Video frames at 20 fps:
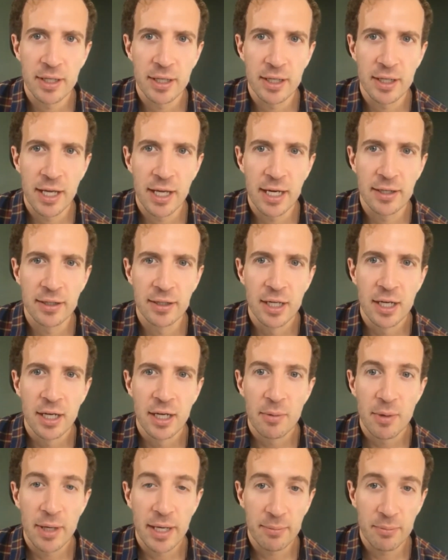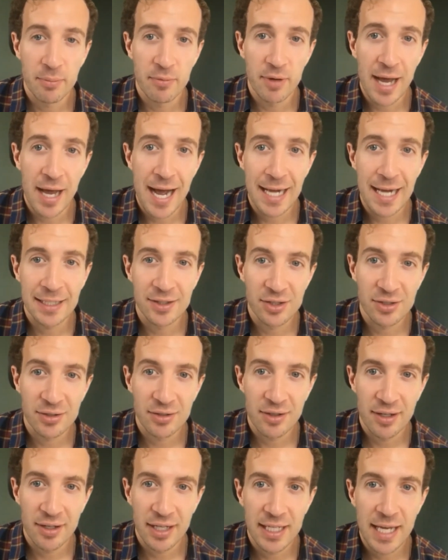and then he has
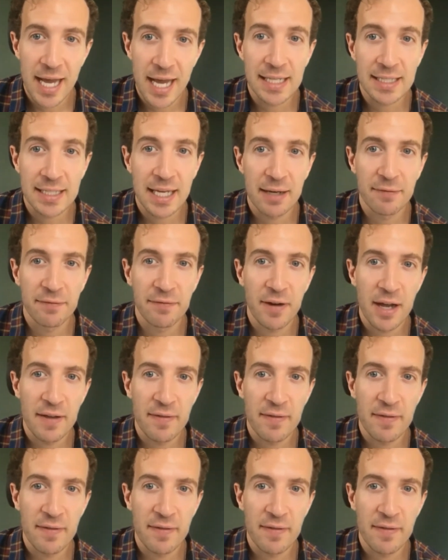had 5